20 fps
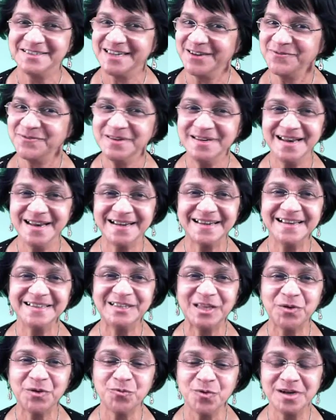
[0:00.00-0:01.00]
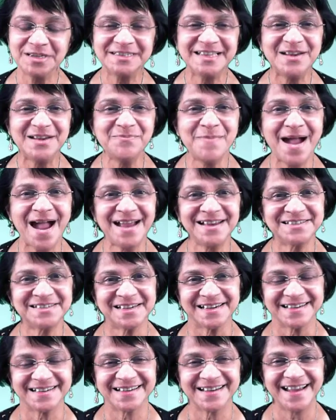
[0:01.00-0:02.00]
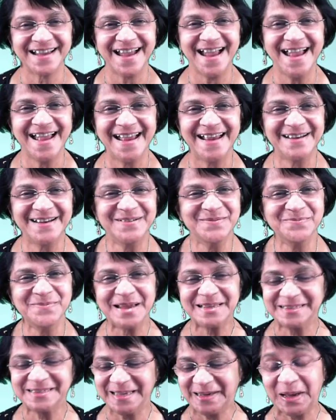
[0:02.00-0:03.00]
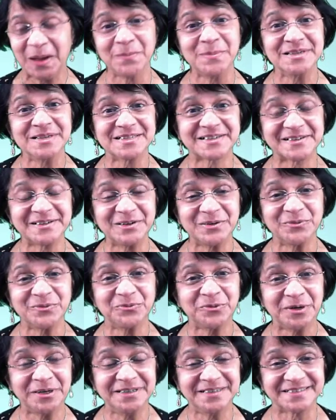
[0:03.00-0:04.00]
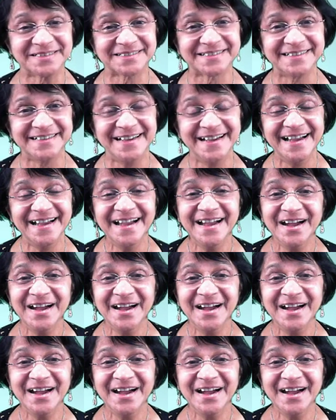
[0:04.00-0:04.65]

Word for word: Definitely they work their magic and make the chemistry work.